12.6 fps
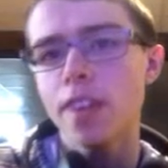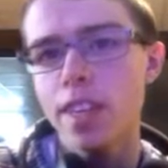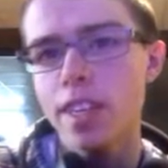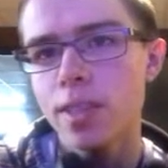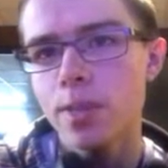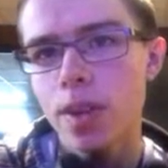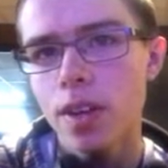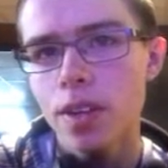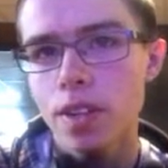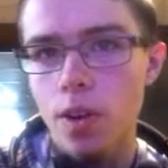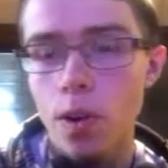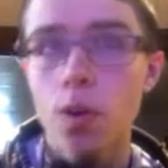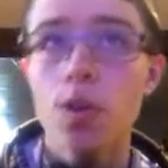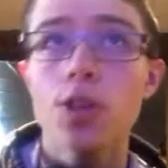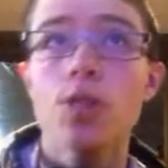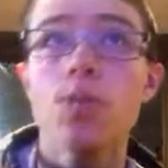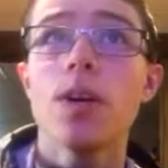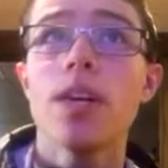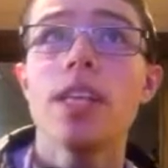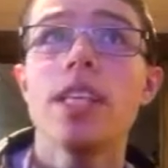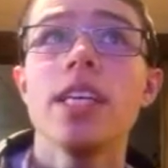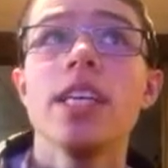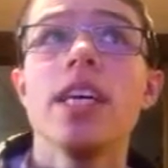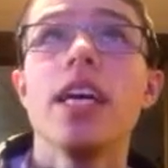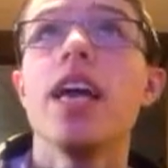funniest one or the coolest one,
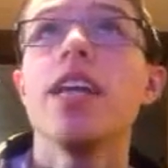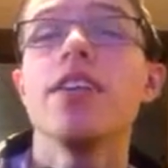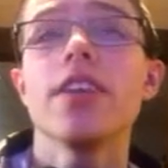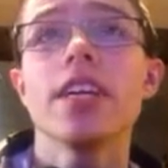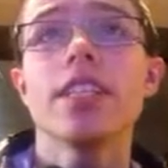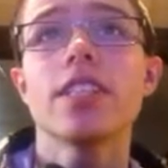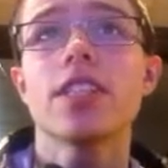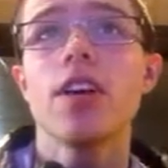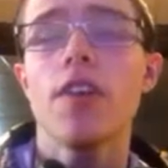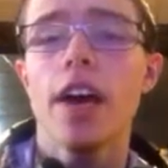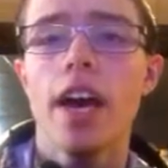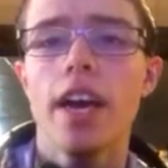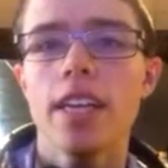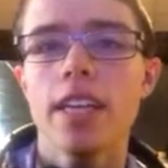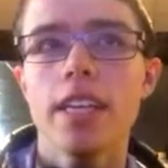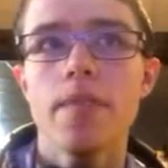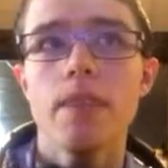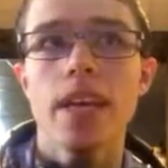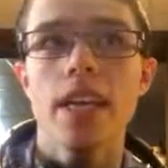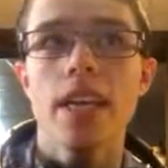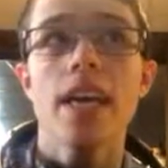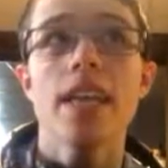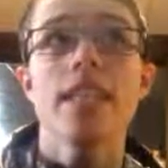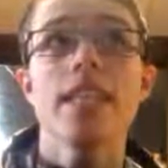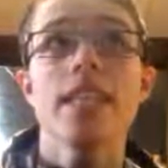and you guys just go ahead and give me any
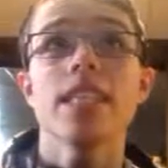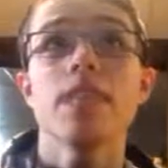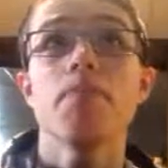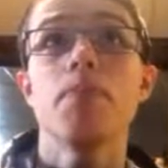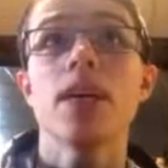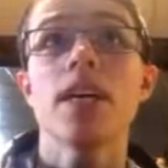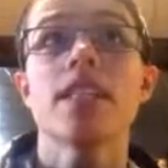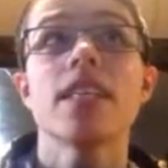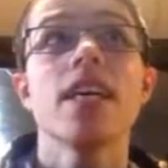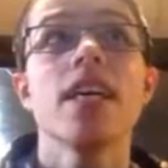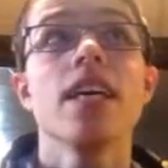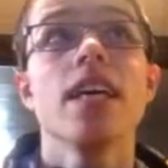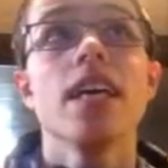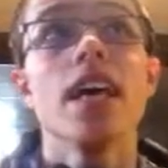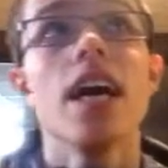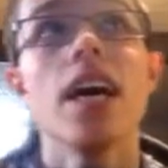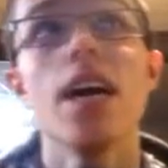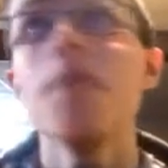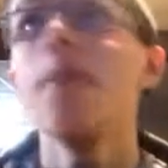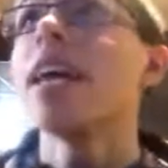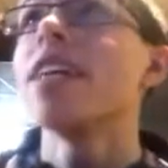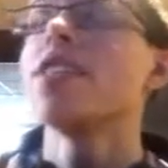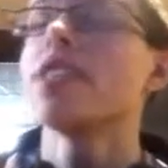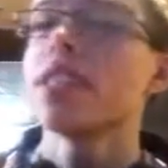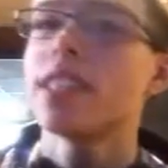ideas. But, as you